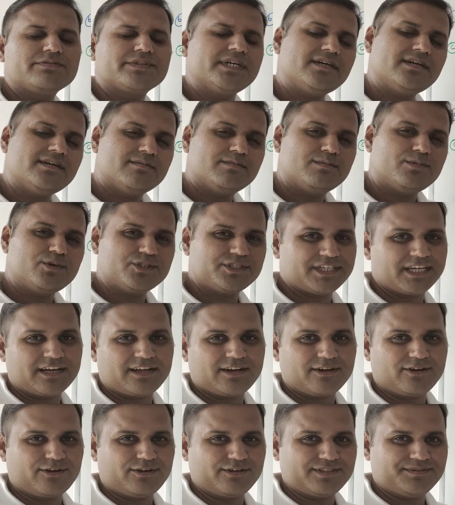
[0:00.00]
of the boosting
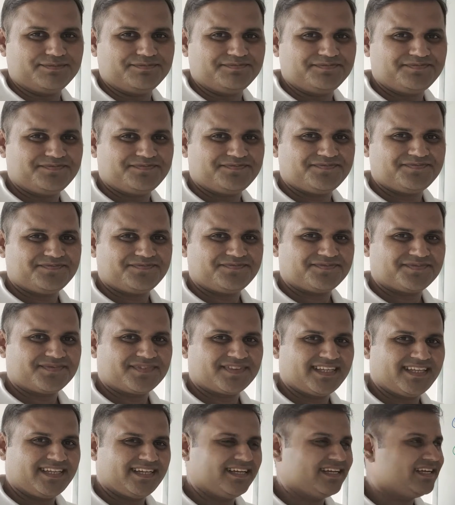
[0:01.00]
algorithm.
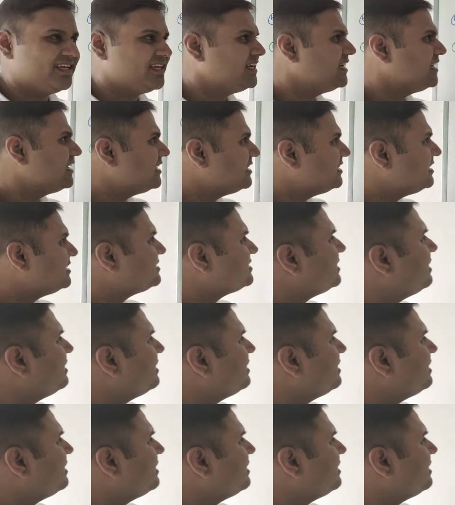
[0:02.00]
In the